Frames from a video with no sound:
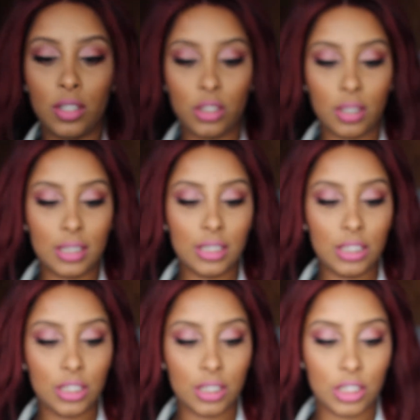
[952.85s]
So this
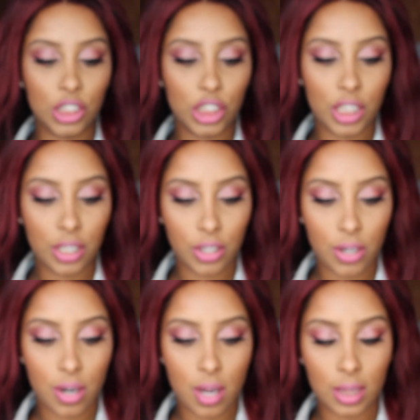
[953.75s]
is a
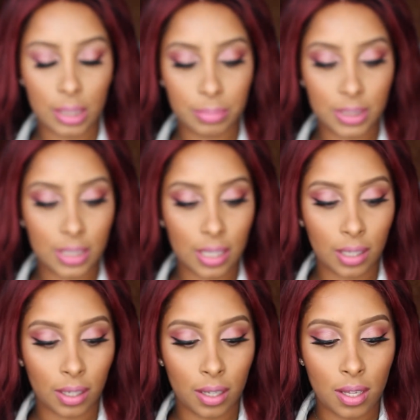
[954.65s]
sheer
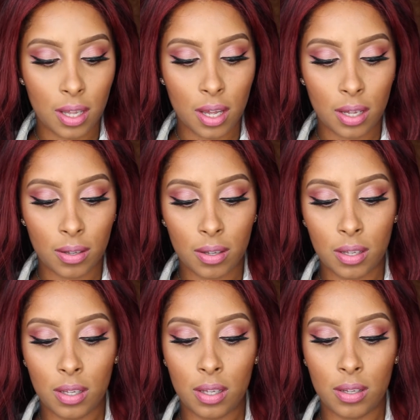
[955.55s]
lipstick.
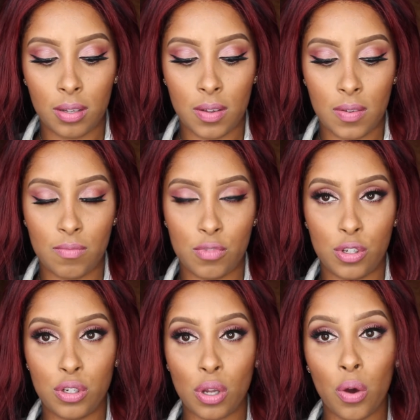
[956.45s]

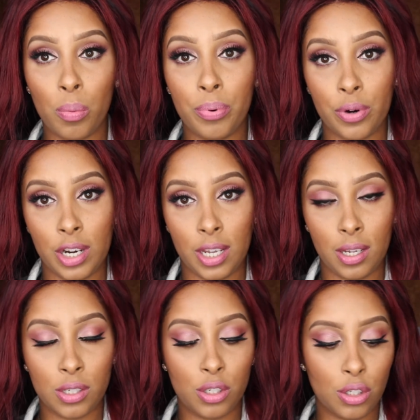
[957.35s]
So
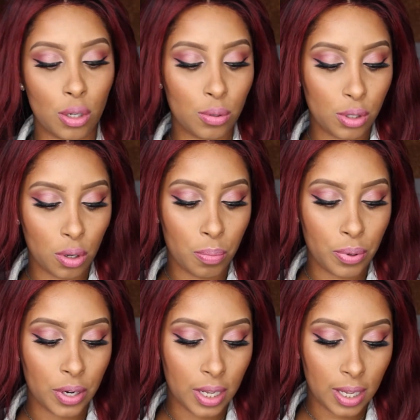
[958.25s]
pretty, so
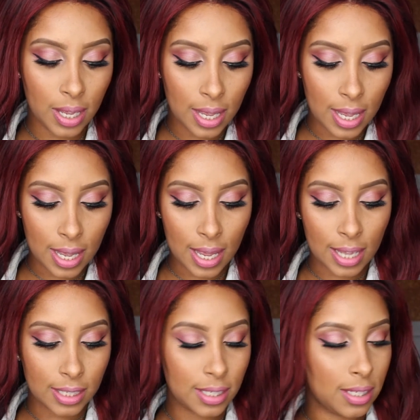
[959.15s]
pretty.
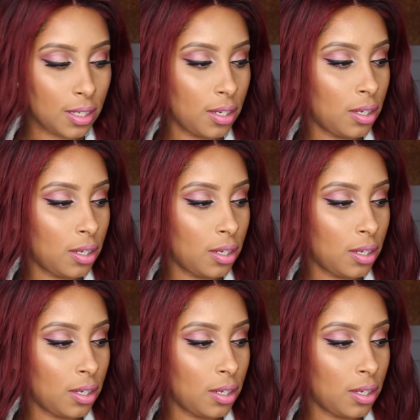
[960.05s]
It's